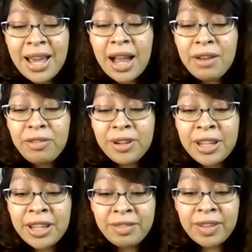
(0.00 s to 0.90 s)
I
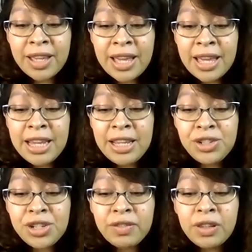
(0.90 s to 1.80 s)
forgive
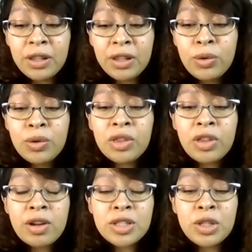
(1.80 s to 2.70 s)
each of the lewd
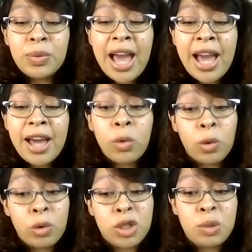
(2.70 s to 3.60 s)
thoughts you had
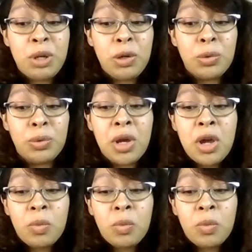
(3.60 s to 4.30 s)
or spewed